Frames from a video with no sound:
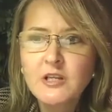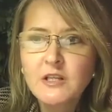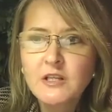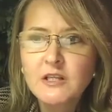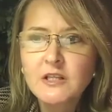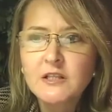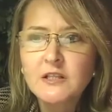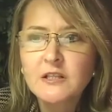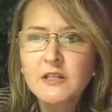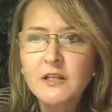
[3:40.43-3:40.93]

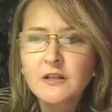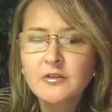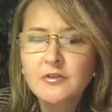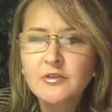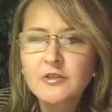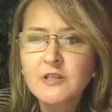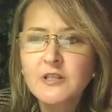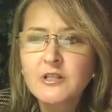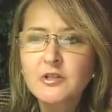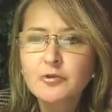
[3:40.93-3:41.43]
is that
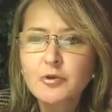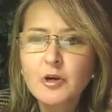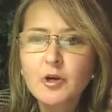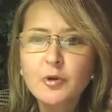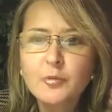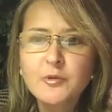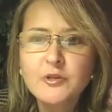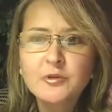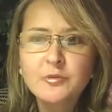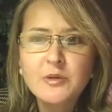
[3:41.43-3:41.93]
there's the
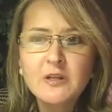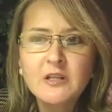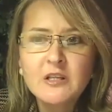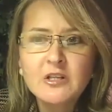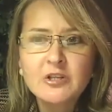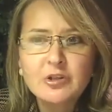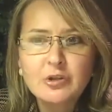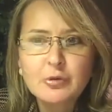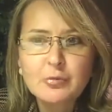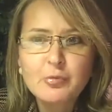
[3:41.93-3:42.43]
struggle between
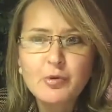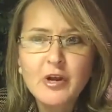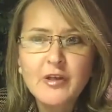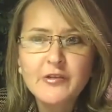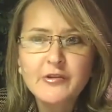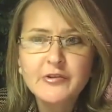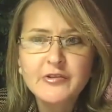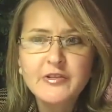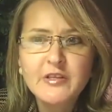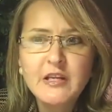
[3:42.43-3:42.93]
these 2
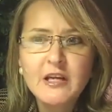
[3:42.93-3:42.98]
brothers.